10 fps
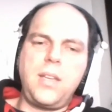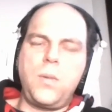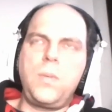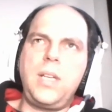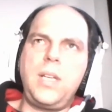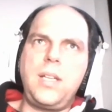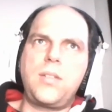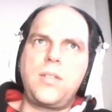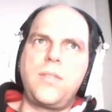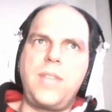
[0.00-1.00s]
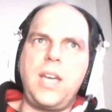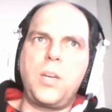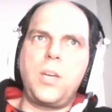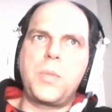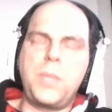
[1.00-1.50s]
only sort of data
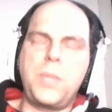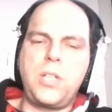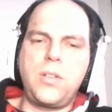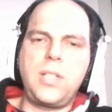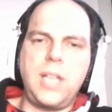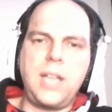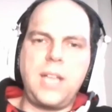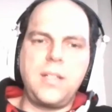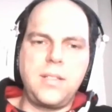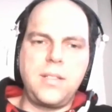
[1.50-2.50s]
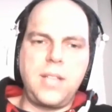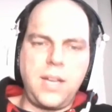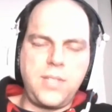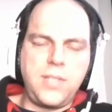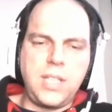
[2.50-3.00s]
ops maturity ladder that i've
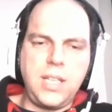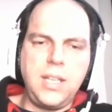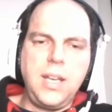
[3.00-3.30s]
seen